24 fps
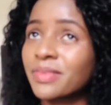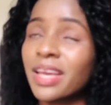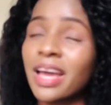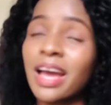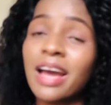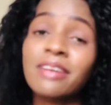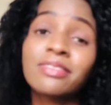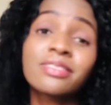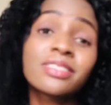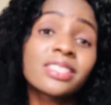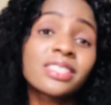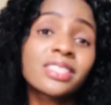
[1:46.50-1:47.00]

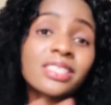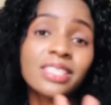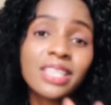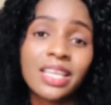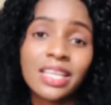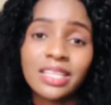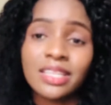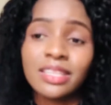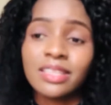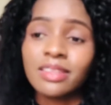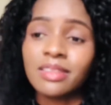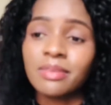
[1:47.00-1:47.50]
After
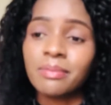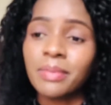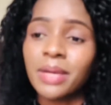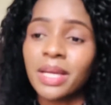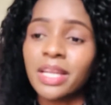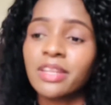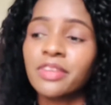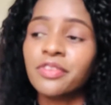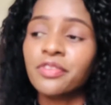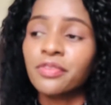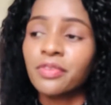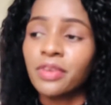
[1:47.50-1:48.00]
sending the
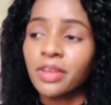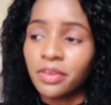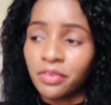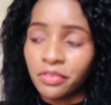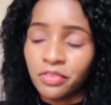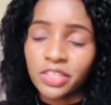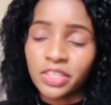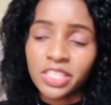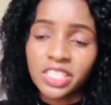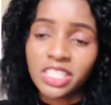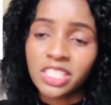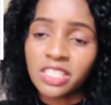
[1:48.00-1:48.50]
money, I
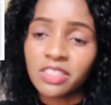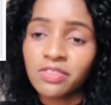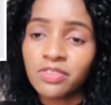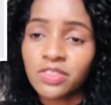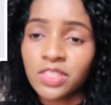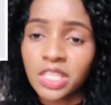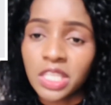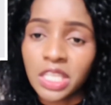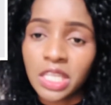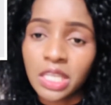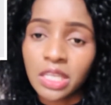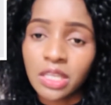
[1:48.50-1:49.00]

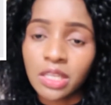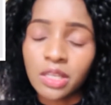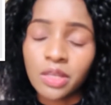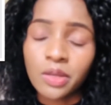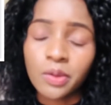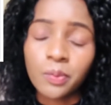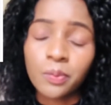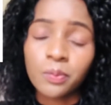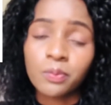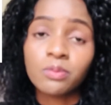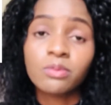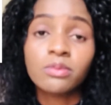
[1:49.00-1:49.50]
received
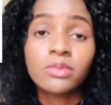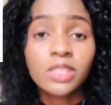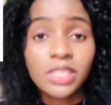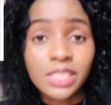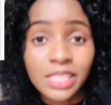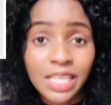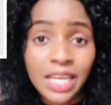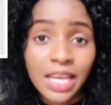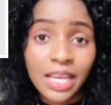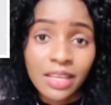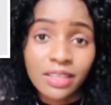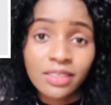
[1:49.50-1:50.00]
the
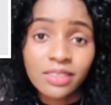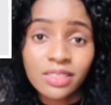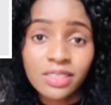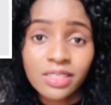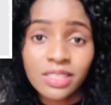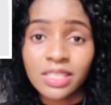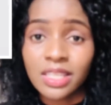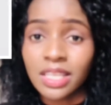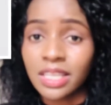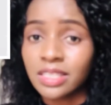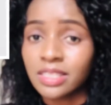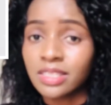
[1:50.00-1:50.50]

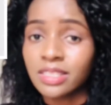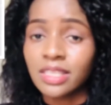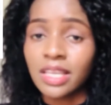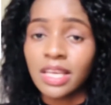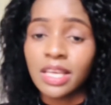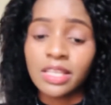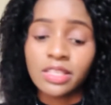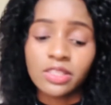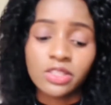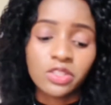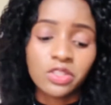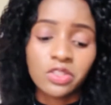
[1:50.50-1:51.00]
text that
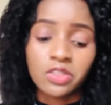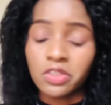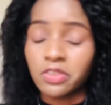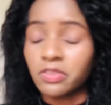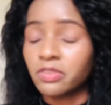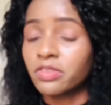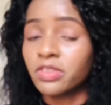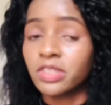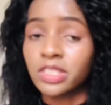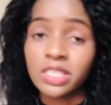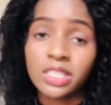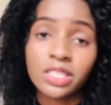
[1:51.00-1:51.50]
says
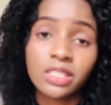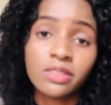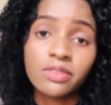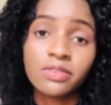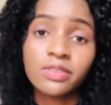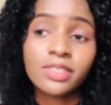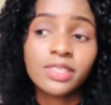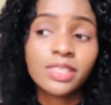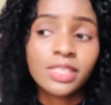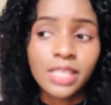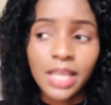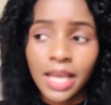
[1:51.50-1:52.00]
you've
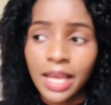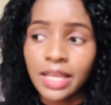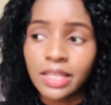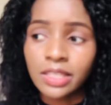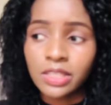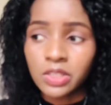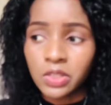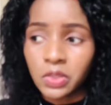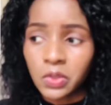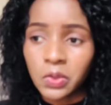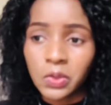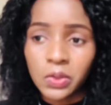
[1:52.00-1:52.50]
received
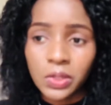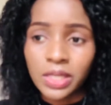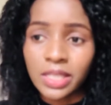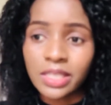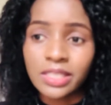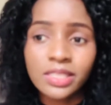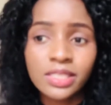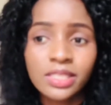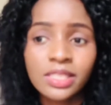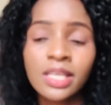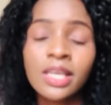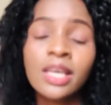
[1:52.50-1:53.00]

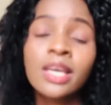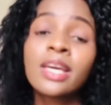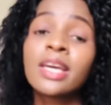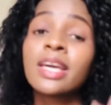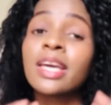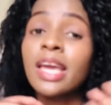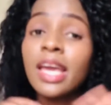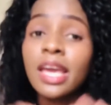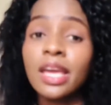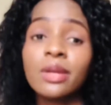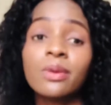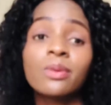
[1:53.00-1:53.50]
$10.
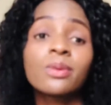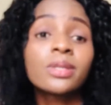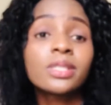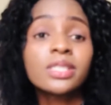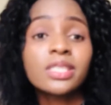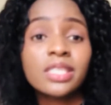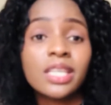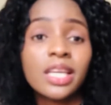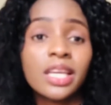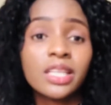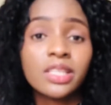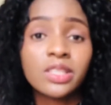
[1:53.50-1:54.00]
It
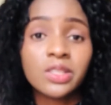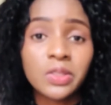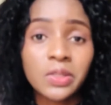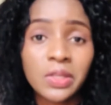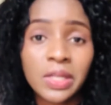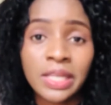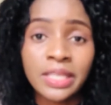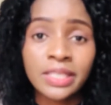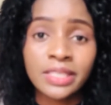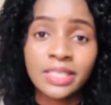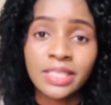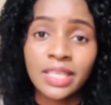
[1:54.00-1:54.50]
was
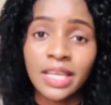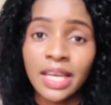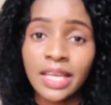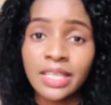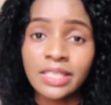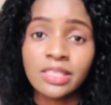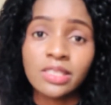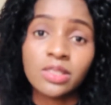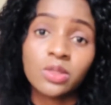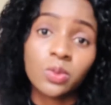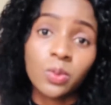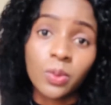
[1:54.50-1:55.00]
$10
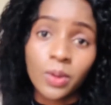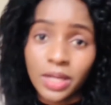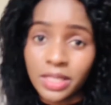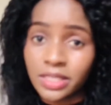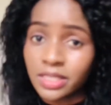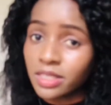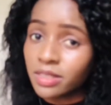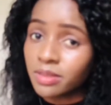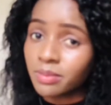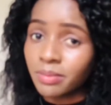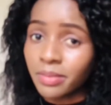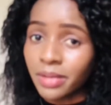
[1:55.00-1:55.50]
guys, it
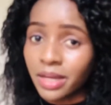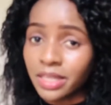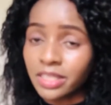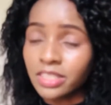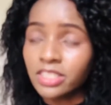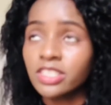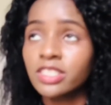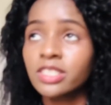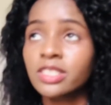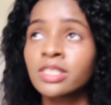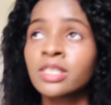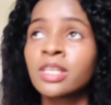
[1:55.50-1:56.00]
wasn't
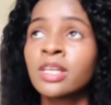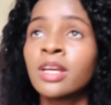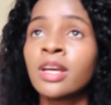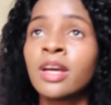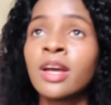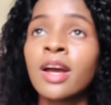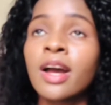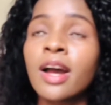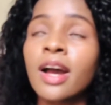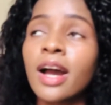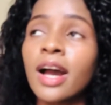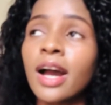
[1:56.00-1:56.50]
much,
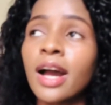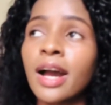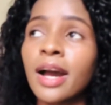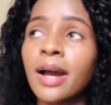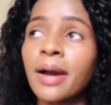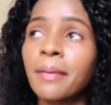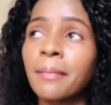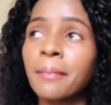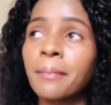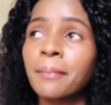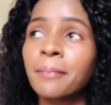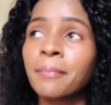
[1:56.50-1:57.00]

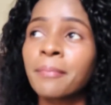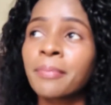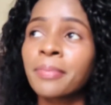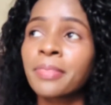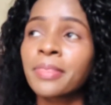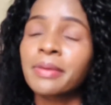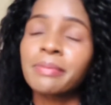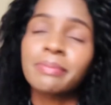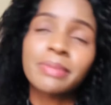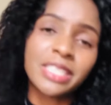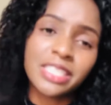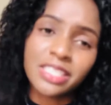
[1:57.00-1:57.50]

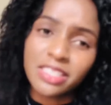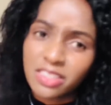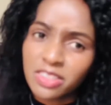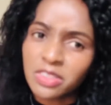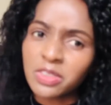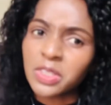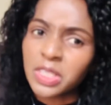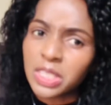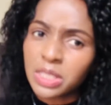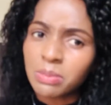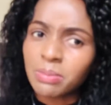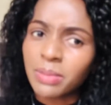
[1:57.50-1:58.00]
but
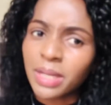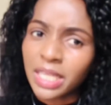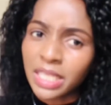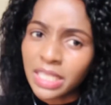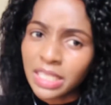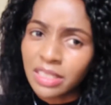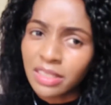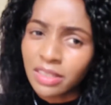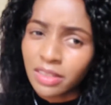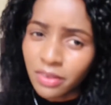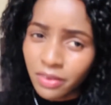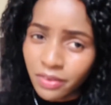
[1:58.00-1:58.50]
still it's
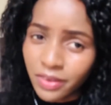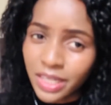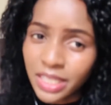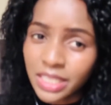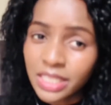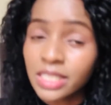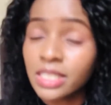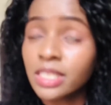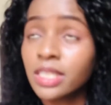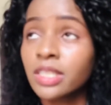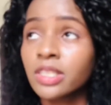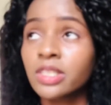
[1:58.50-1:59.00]
money,
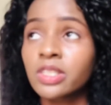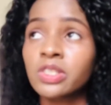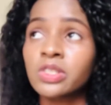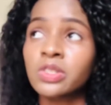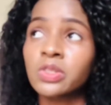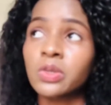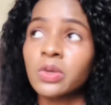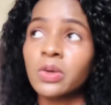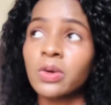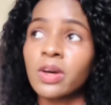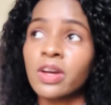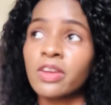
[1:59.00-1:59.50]
right?
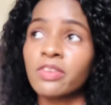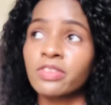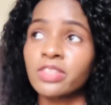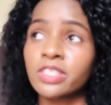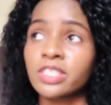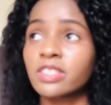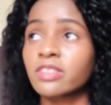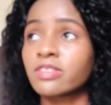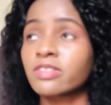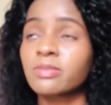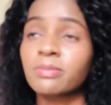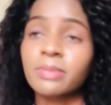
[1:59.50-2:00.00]
So I
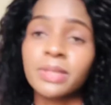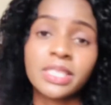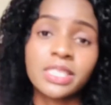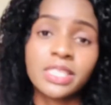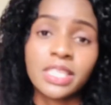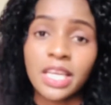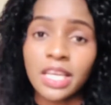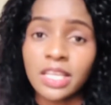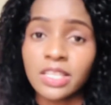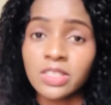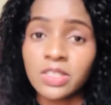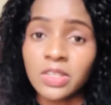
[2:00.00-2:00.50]
received my
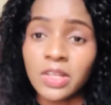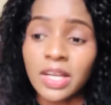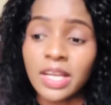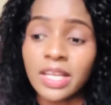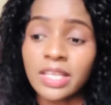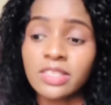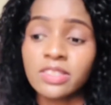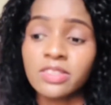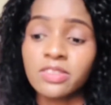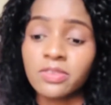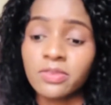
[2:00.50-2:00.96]
$10.